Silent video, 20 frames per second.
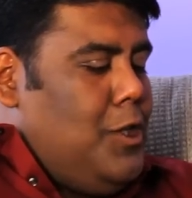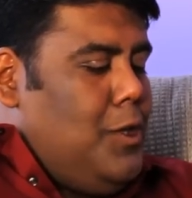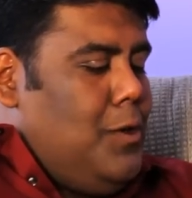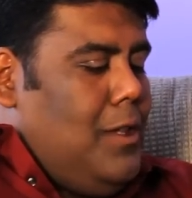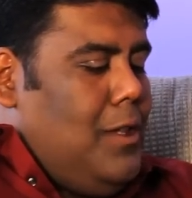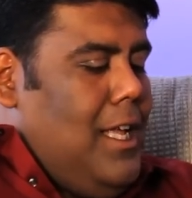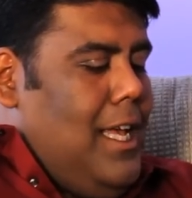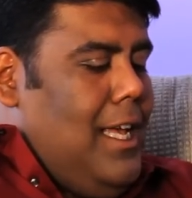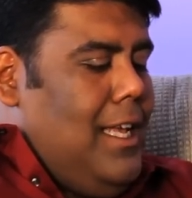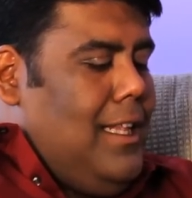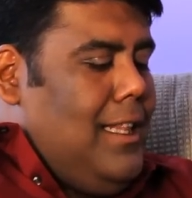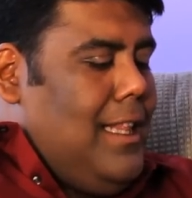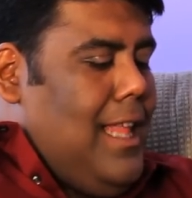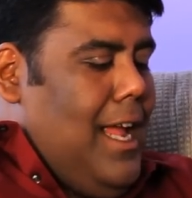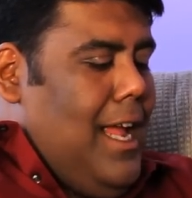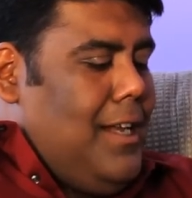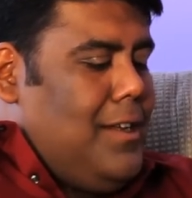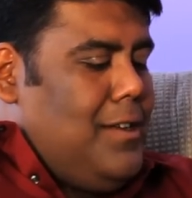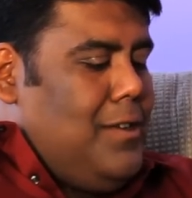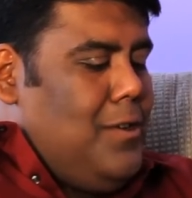Do you think
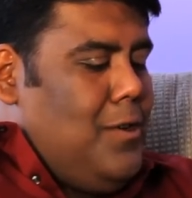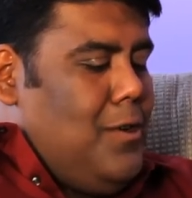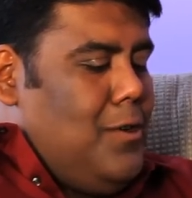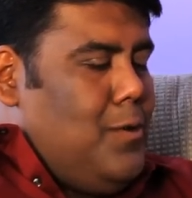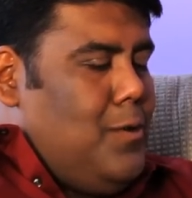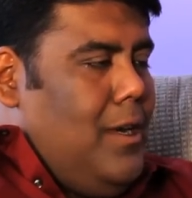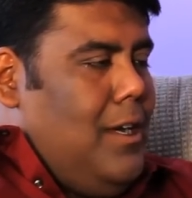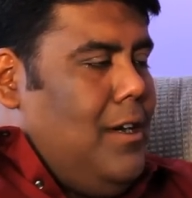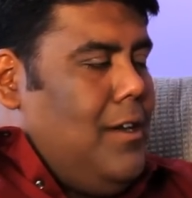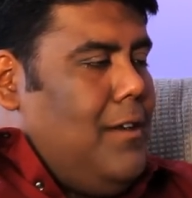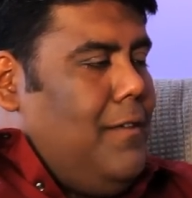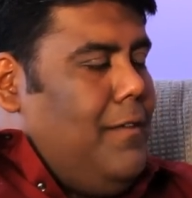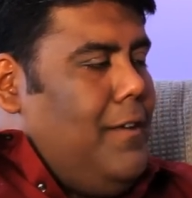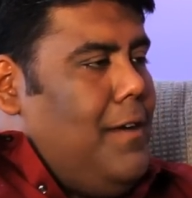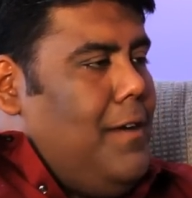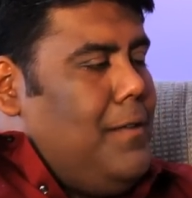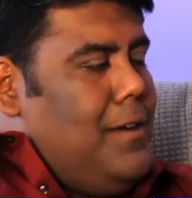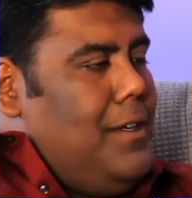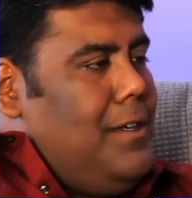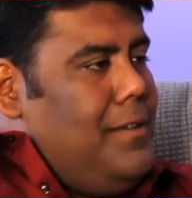that you're doing her a
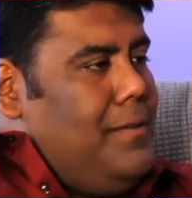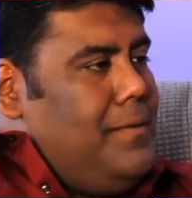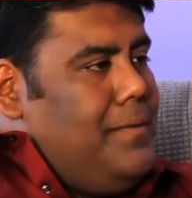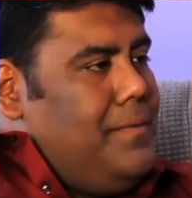favor?